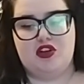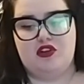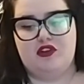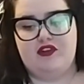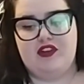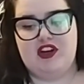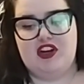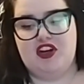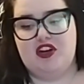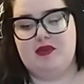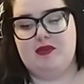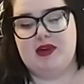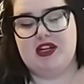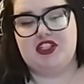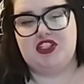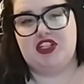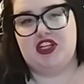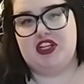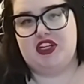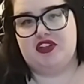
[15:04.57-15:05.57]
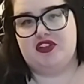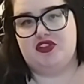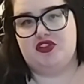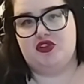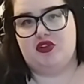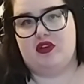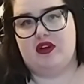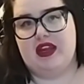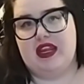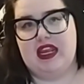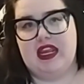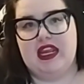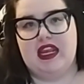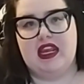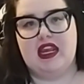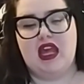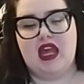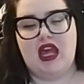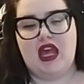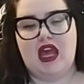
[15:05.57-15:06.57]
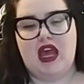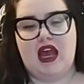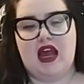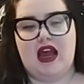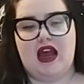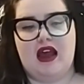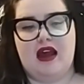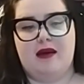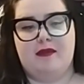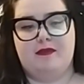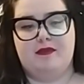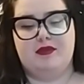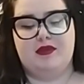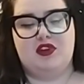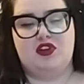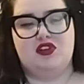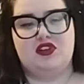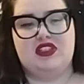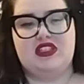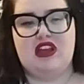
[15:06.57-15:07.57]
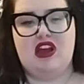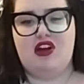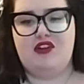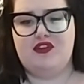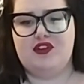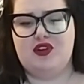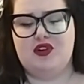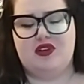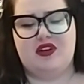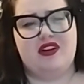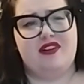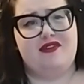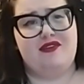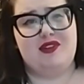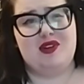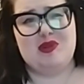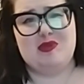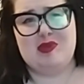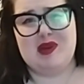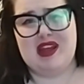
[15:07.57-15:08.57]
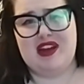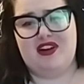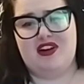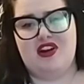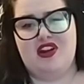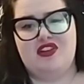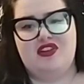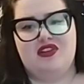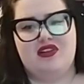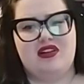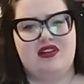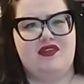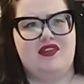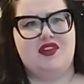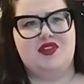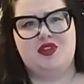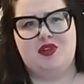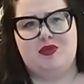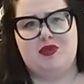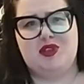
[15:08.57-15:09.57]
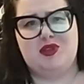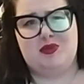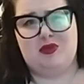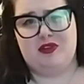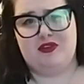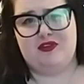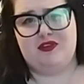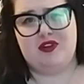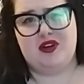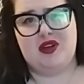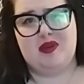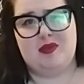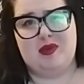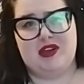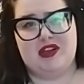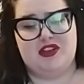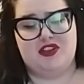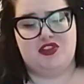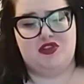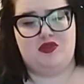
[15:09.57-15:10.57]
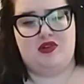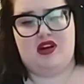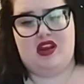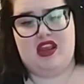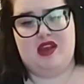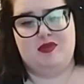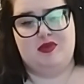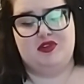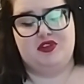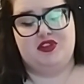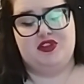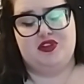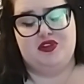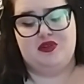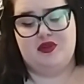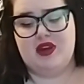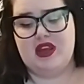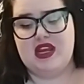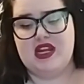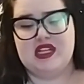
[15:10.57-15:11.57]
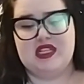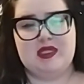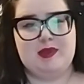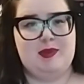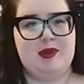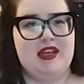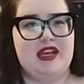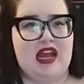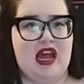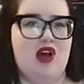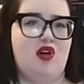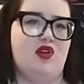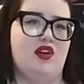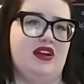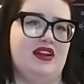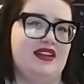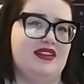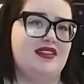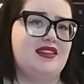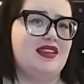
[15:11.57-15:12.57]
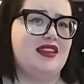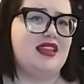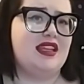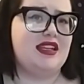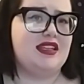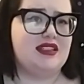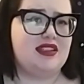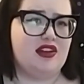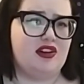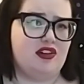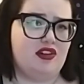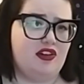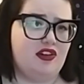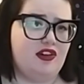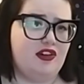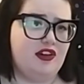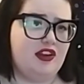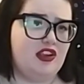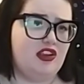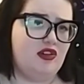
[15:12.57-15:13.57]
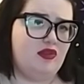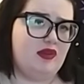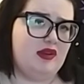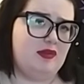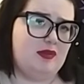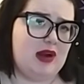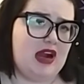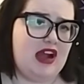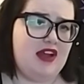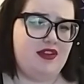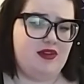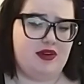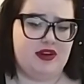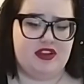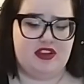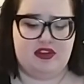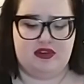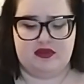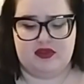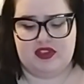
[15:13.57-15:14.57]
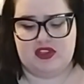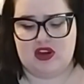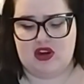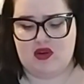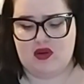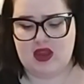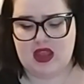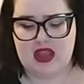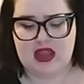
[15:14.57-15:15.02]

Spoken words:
very much enjoying yourself, and you're going to feel better, and you're going to feel so much more free because you are able to speak out against the things that are hurting you and bothering you. So,